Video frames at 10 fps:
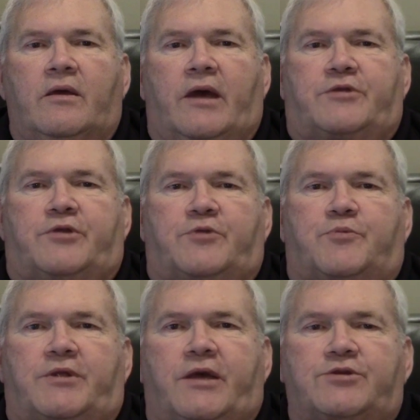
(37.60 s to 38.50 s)
At
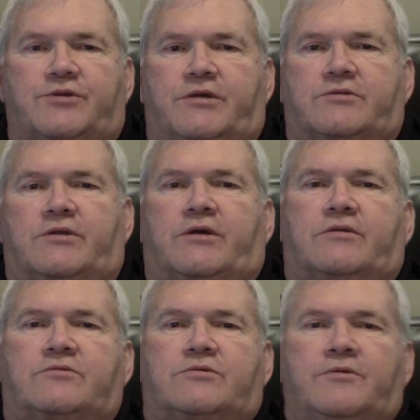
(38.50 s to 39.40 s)
transportation
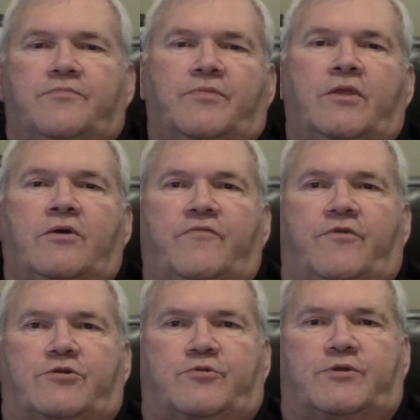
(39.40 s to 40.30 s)
incidents,
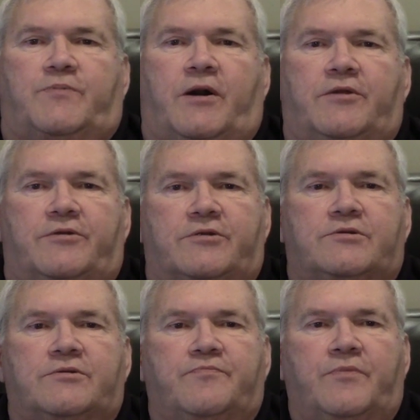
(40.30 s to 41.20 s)
first
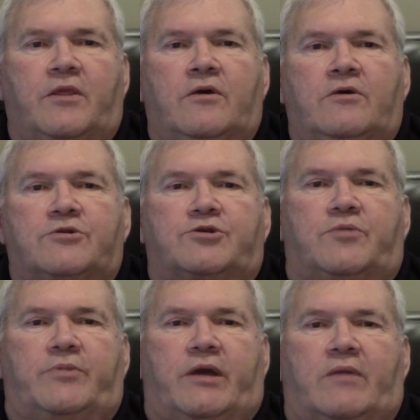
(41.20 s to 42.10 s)
responders
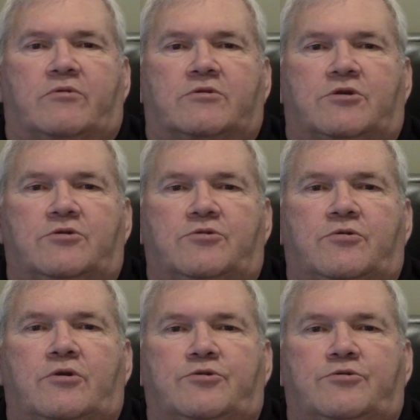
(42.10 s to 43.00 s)
should be able
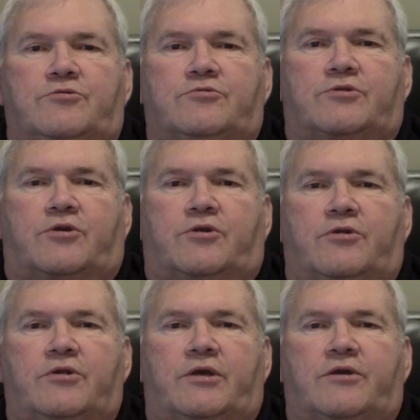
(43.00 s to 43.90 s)
to use the
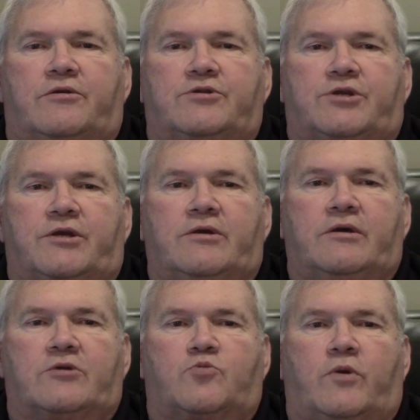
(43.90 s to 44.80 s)
current ERG
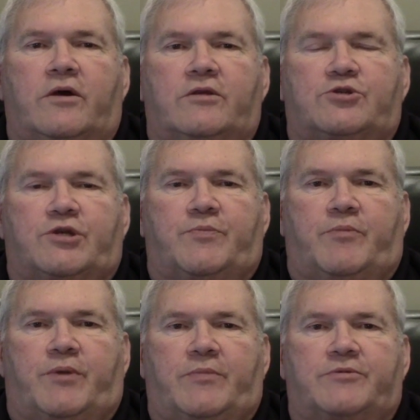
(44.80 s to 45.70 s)
as well as
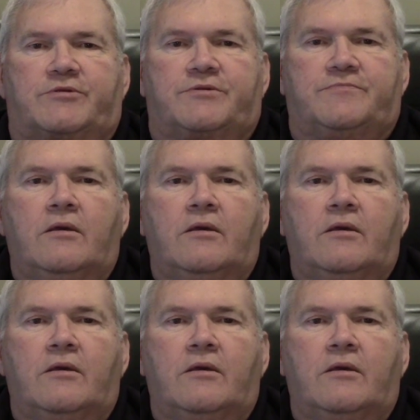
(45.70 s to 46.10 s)
shipping papers.